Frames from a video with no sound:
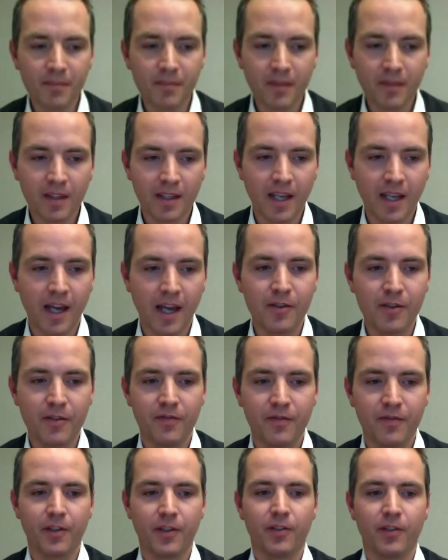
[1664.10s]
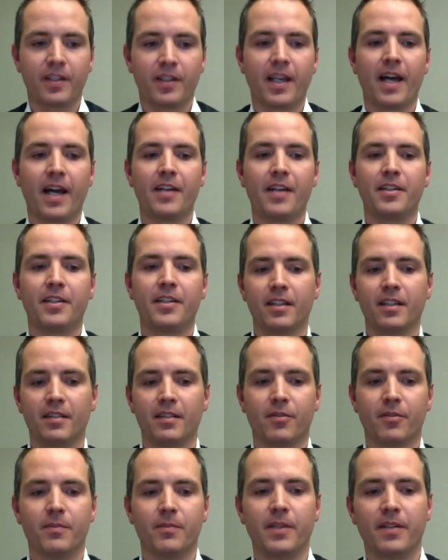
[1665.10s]
Can you feel the cannula
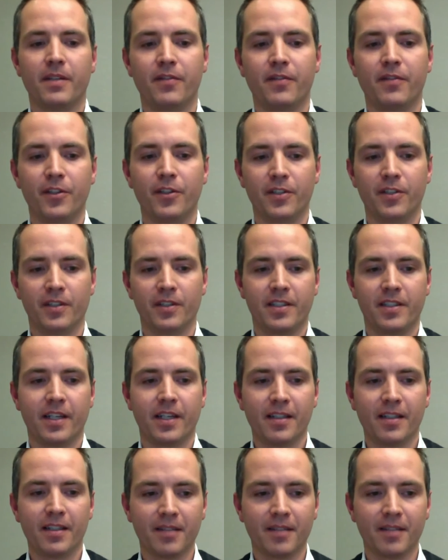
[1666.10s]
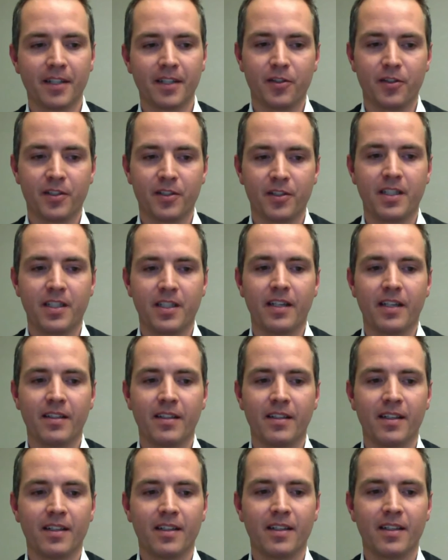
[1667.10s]
from the infusion set under your
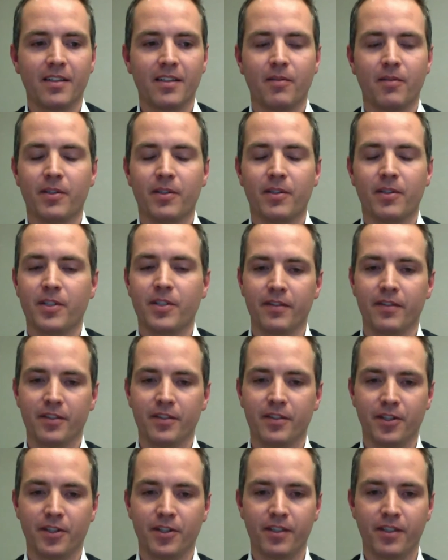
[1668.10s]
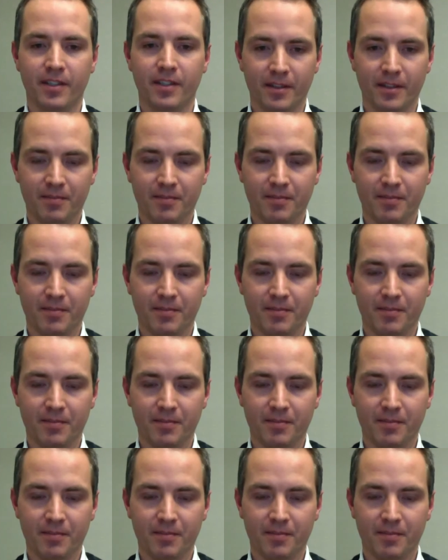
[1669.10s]
skin once you have inserted it?